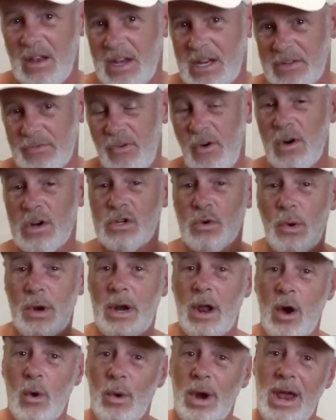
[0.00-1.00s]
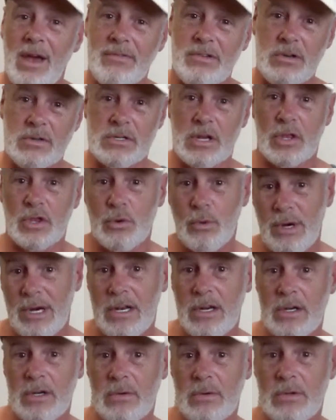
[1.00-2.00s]
As far as we know, we have to use a three
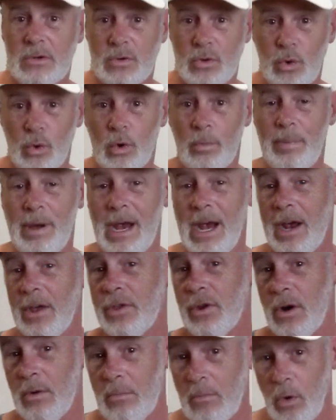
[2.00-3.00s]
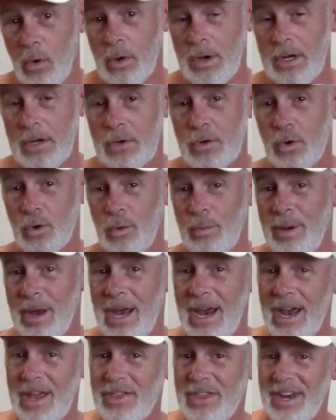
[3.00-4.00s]
D tool path or a molding tool
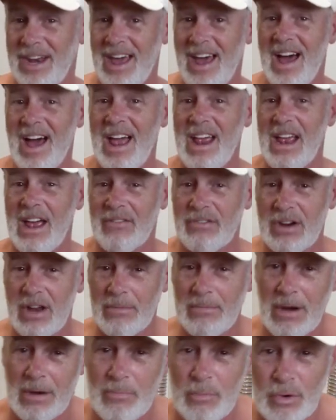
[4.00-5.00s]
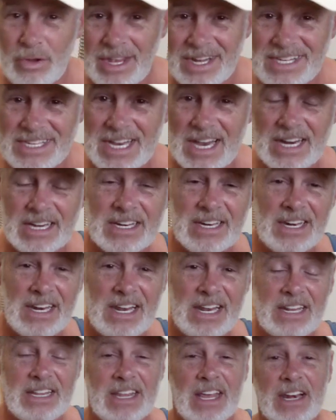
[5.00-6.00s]
path, and I have come up with a
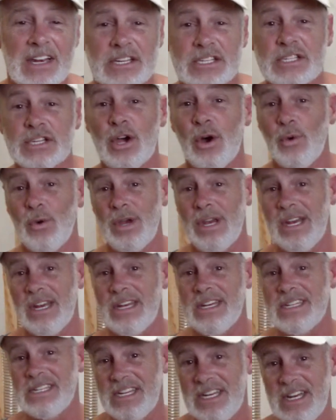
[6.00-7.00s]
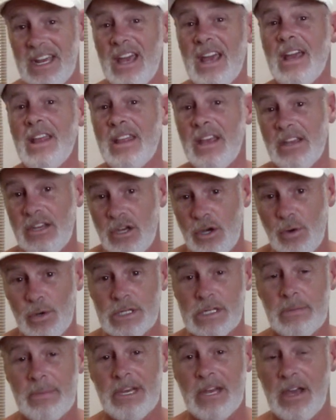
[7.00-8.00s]
technique that is so easy that you
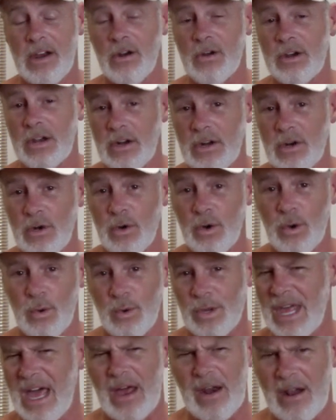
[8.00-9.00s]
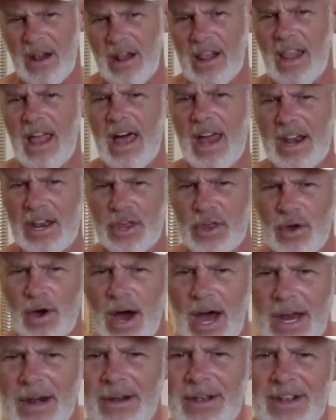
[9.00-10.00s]
as a beginner can do it without a lot of
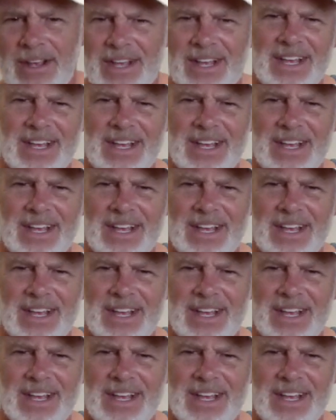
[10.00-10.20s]
thought.